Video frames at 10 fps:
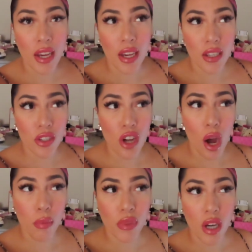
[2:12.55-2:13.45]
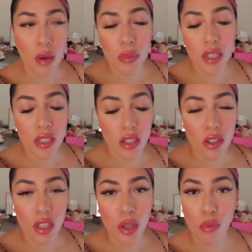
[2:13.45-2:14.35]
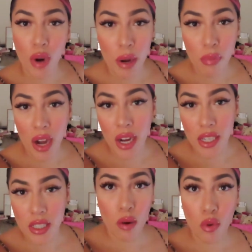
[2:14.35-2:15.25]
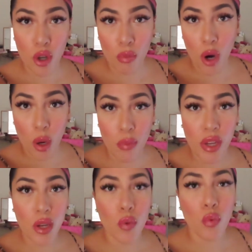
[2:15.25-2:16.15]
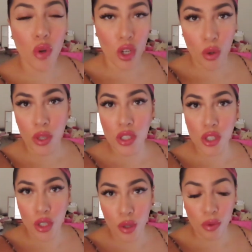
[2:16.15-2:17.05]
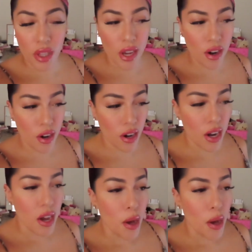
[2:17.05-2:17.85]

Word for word: and Tom Thumb is literally right behind our apartment, we're going to go there